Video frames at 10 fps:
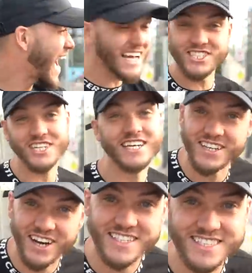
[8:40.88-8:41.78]
Actually
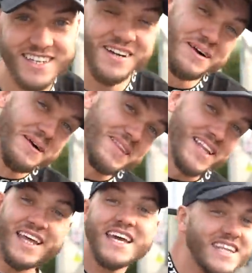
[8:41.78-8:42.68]
not.
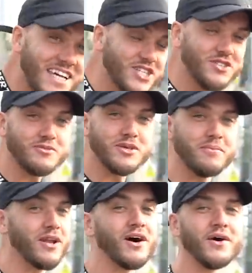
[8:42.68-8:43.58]
Link in the description
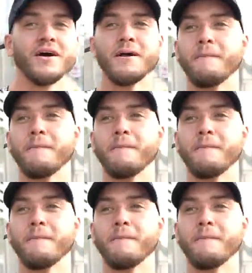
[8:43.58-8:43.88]
below.